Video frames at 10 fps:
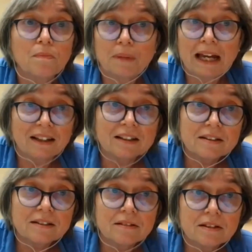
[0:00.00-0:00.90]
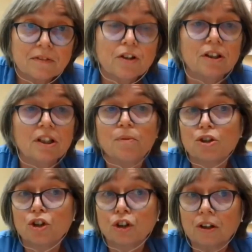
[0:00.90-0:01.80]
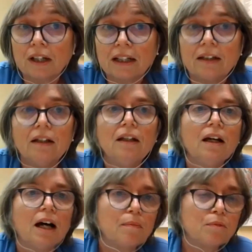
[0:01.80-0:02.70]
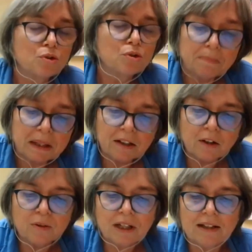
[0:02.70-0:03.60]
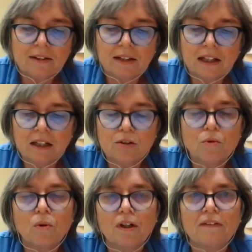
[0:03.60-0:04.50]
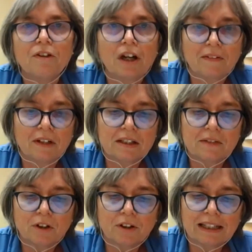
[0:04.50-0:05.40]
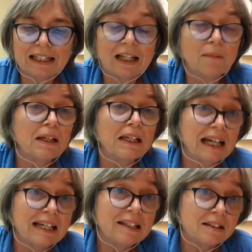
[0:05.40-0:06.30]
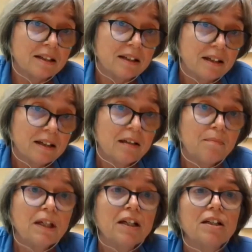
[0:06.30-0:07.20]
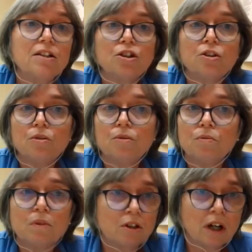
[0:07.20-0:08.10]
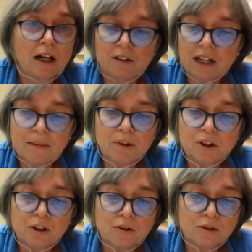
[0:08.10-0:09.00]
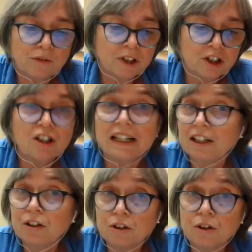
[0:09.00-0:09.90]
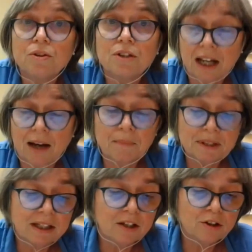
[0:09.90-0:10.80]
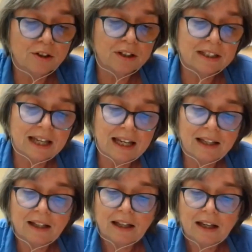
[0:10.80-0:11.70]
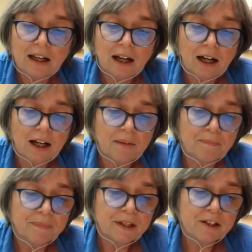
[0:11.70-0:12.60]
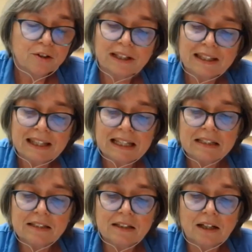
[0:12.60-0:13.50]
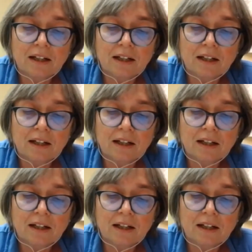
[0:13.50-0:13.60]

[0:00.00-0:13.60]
balance difficulty with turning, tripping, those kind of things, or if you're having difficulty getting up at night because you aren't able to use your vision like you do to compensate during the day. Certainly things